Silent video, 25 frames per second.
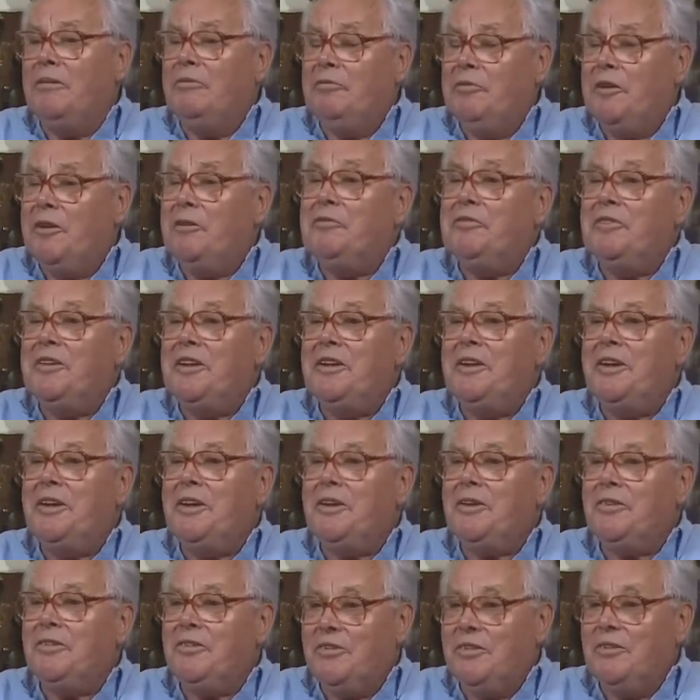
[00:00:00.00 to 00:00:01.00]
50
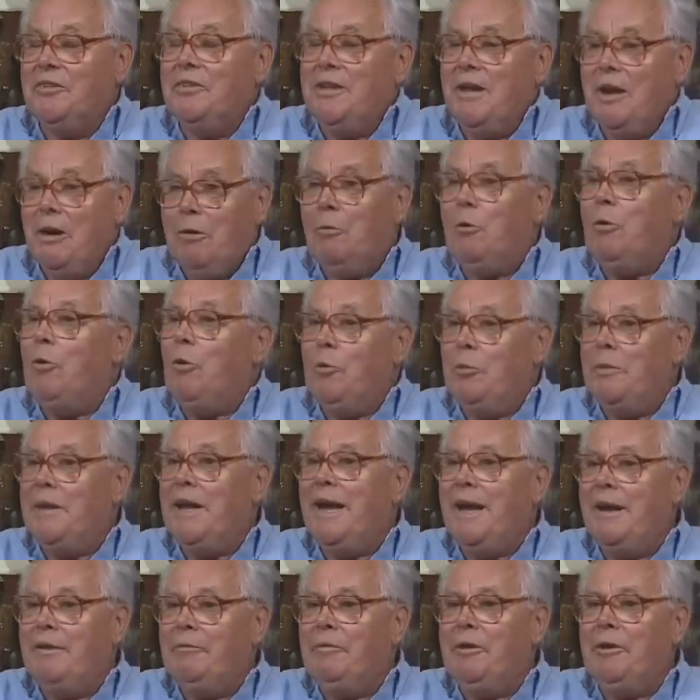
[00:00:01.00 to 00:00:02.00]
years now call me
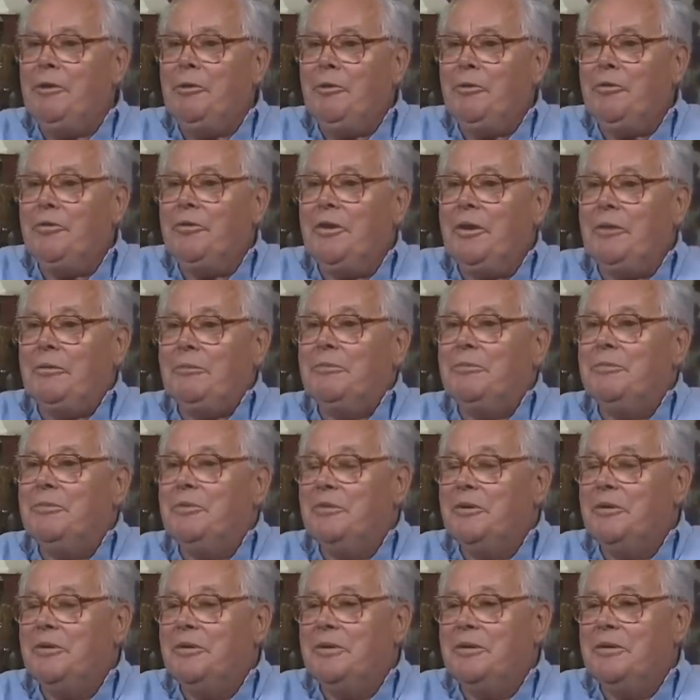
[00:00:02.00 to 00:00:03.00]
Henry also.
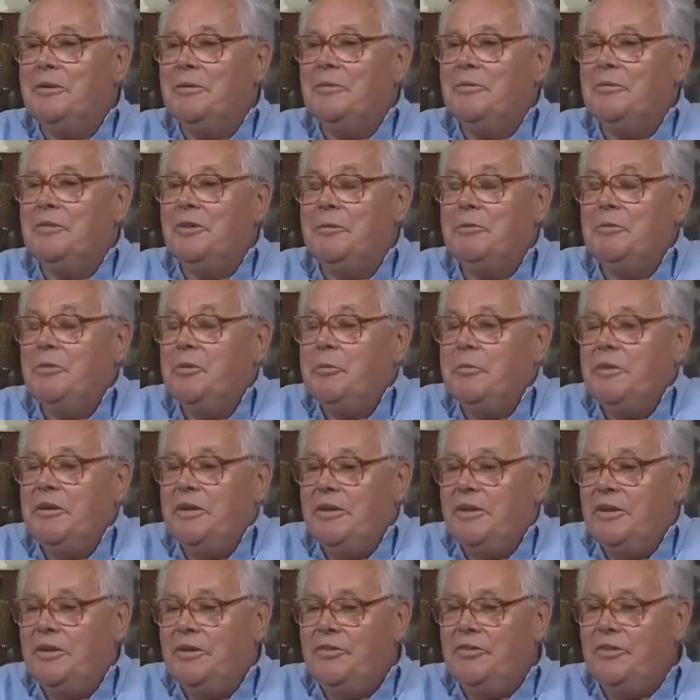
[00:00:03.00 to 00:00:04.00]
Seems to be
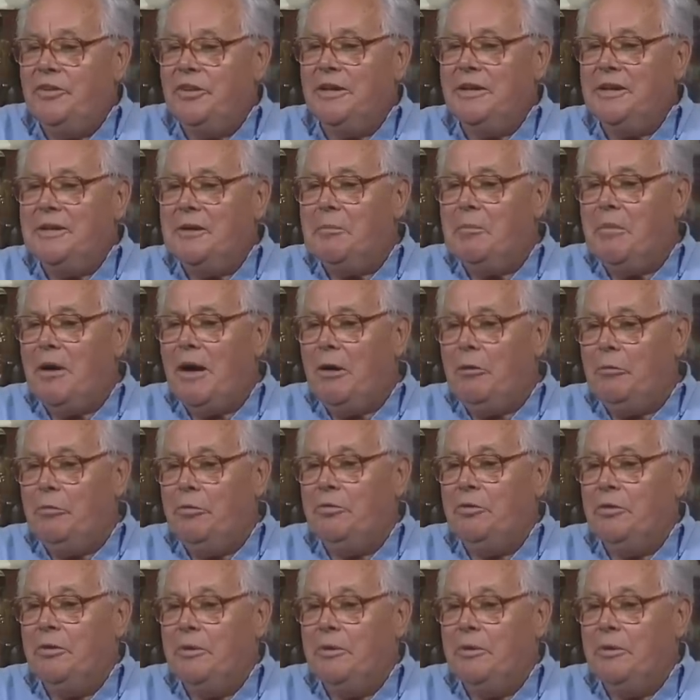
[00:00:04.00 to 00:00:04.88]
easier in the mouth.